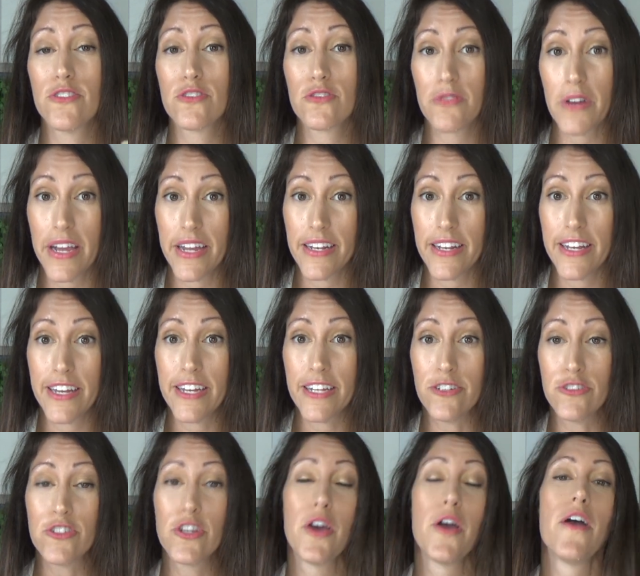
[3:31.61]

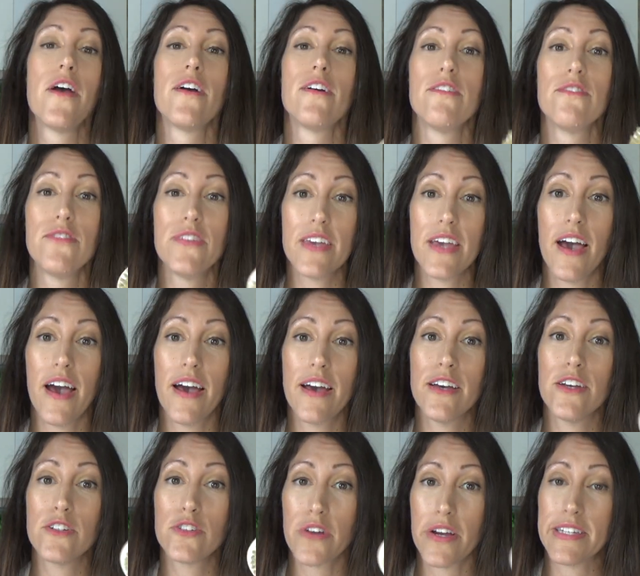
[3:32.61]
drainage
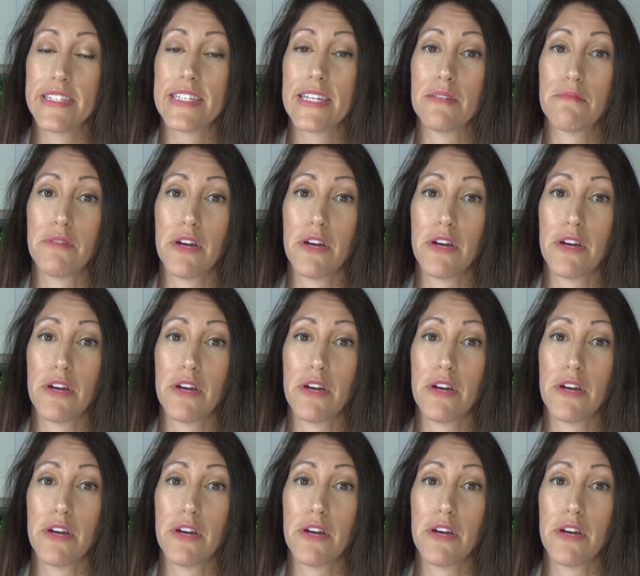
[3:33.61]
via dry skin